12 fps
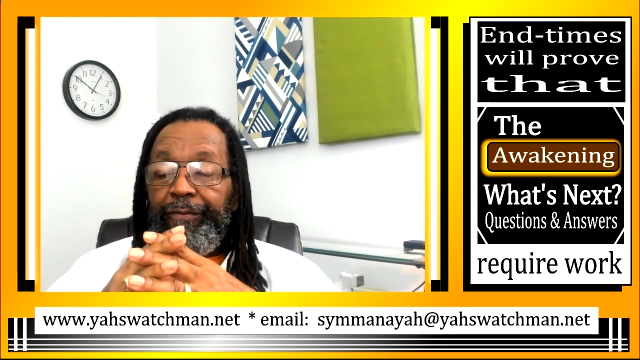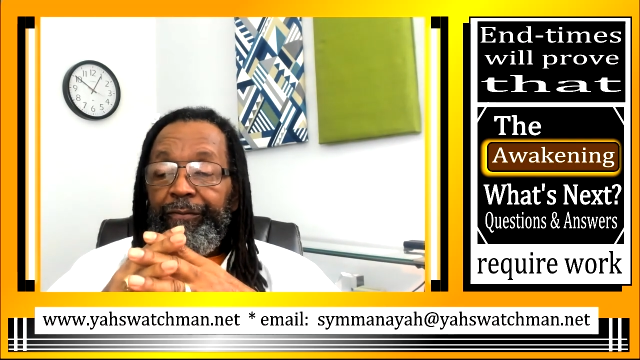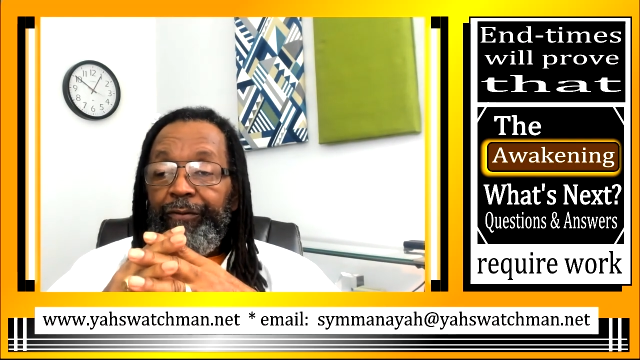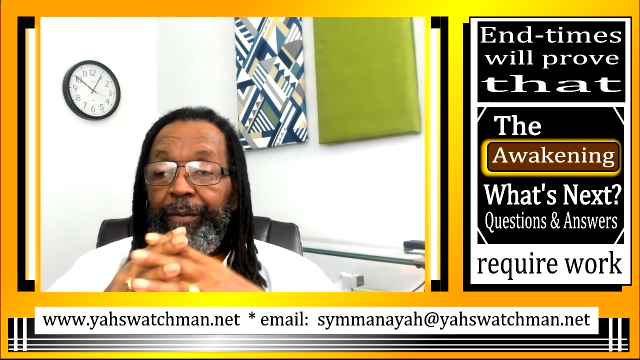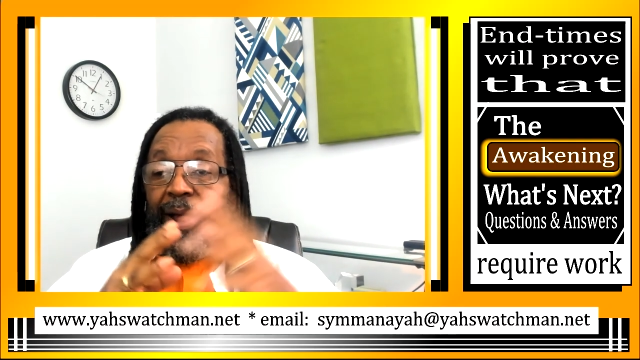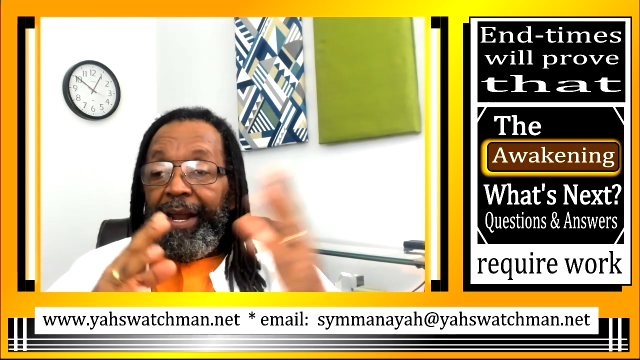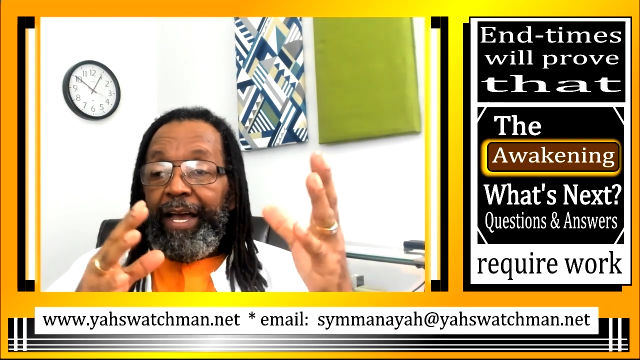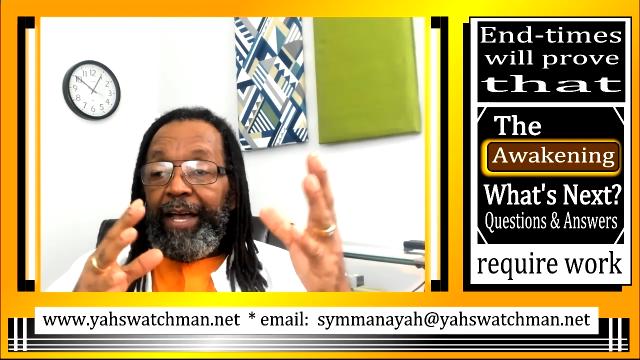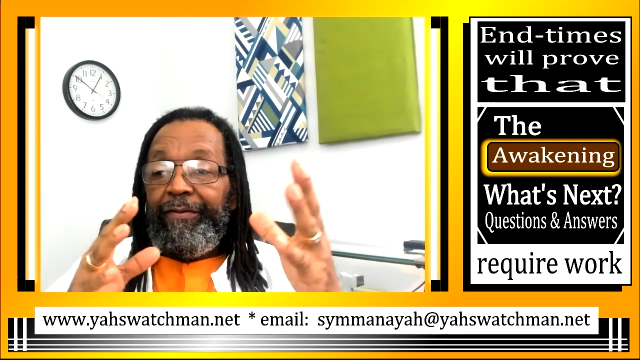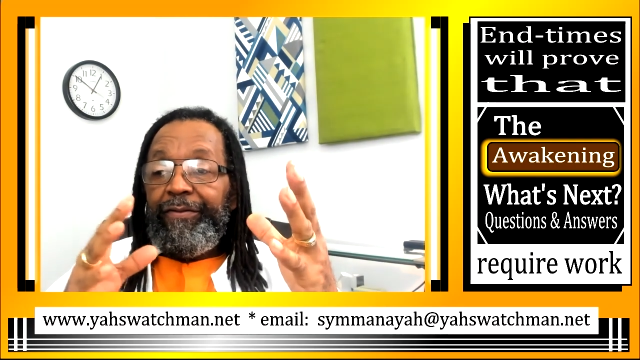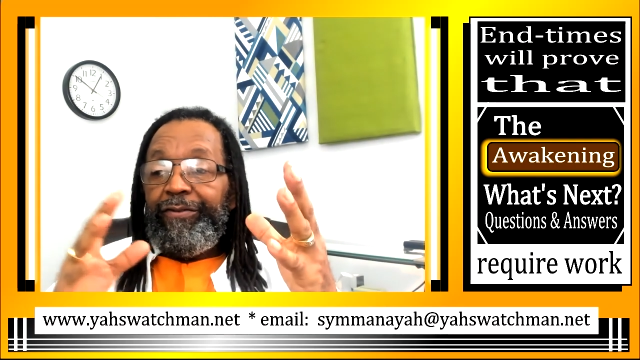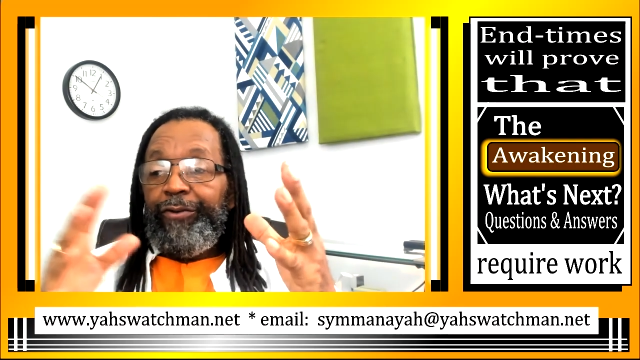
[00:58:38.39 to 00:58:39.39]
from our
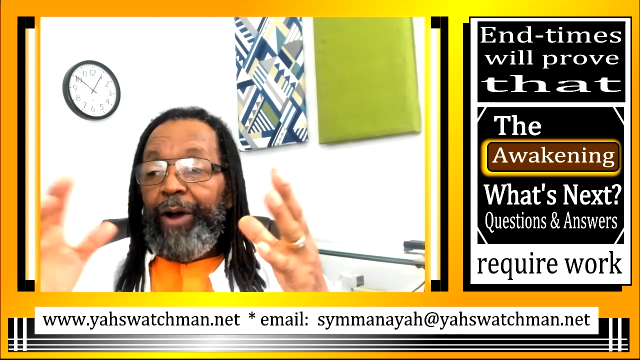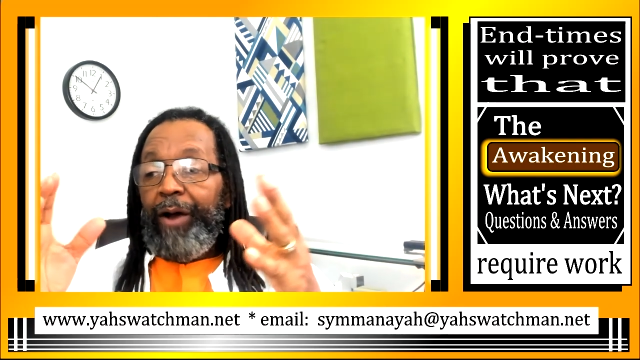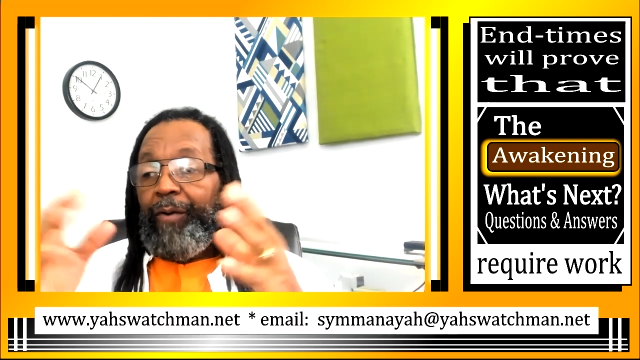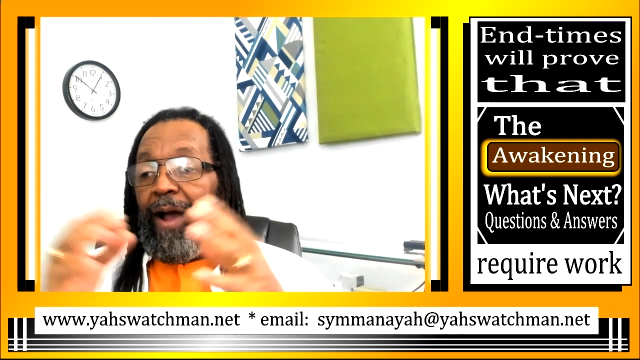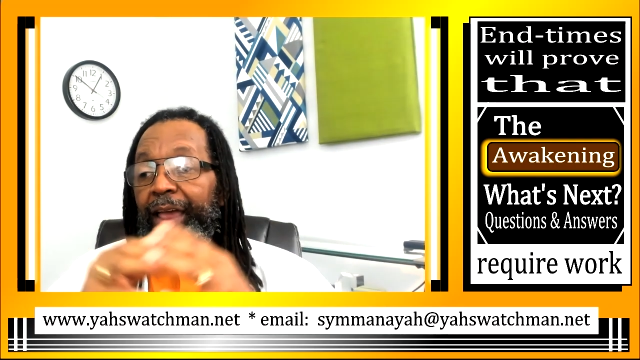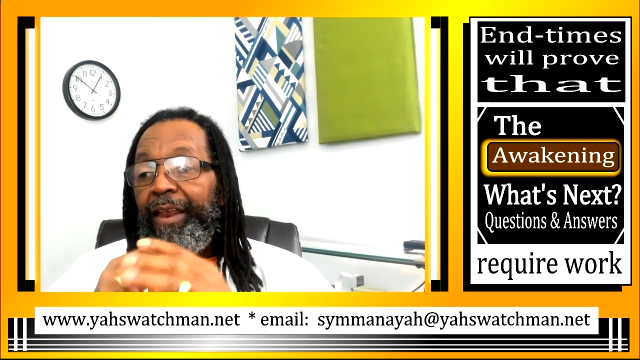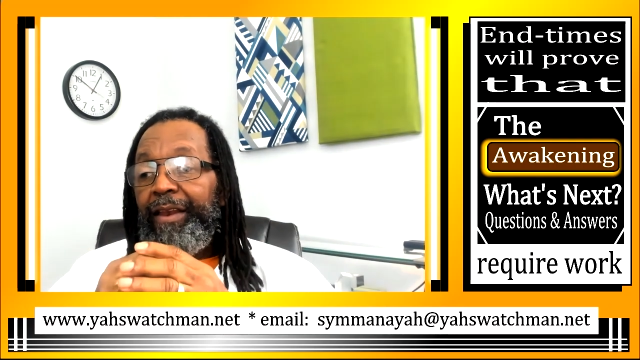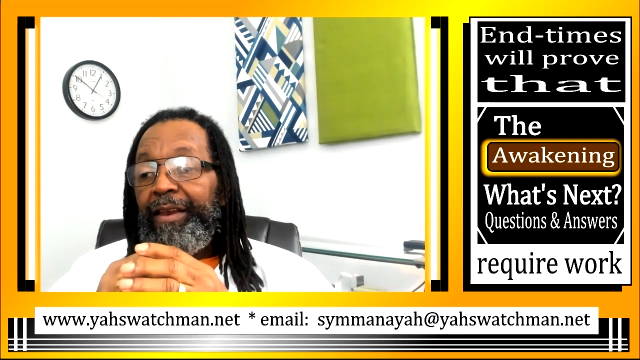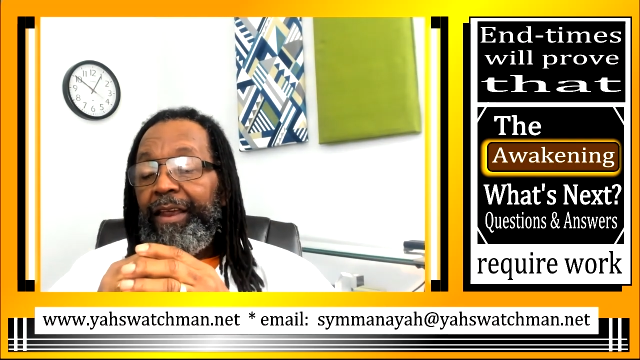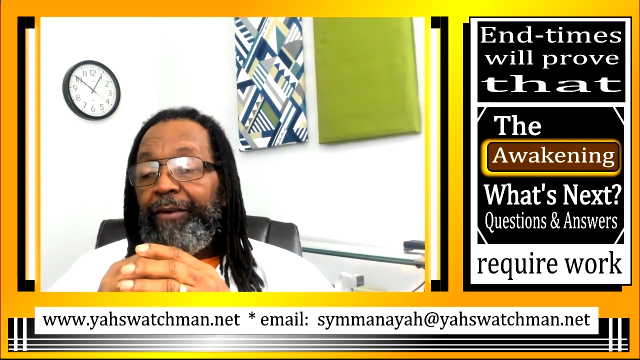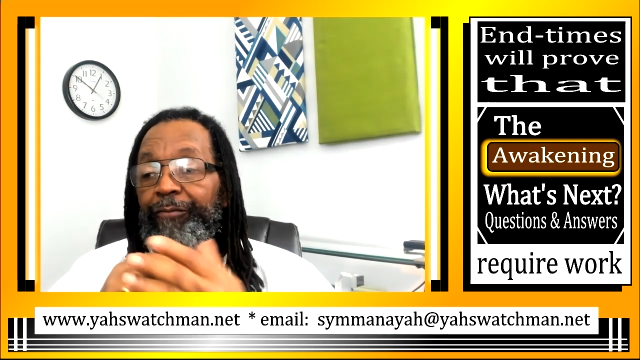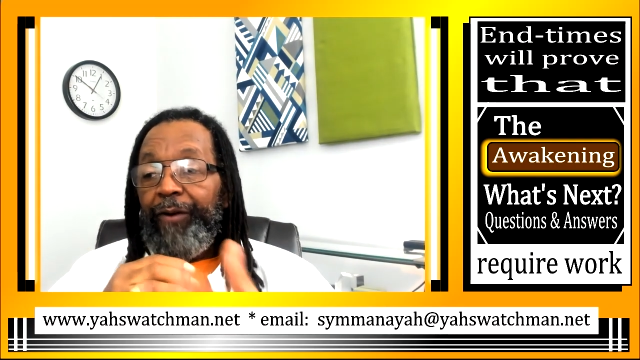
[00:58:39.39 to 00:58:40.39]
left to our right,
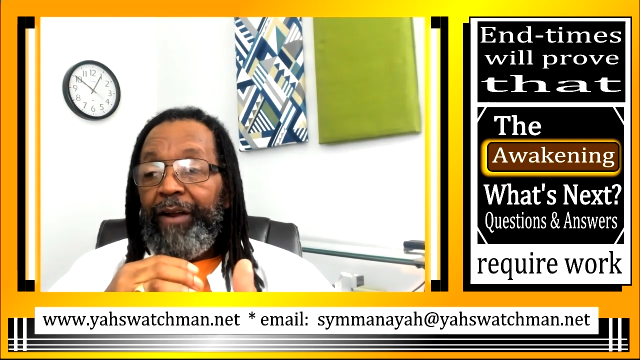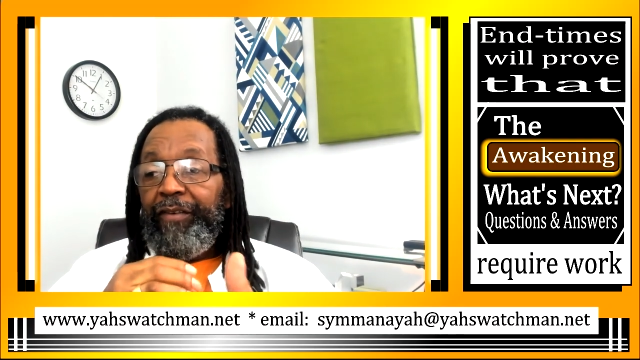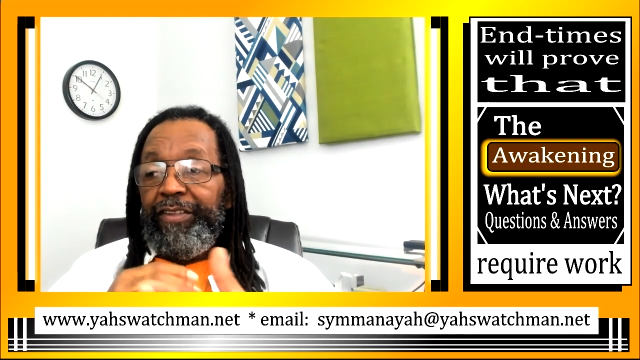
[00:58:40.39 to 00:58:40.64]
in front of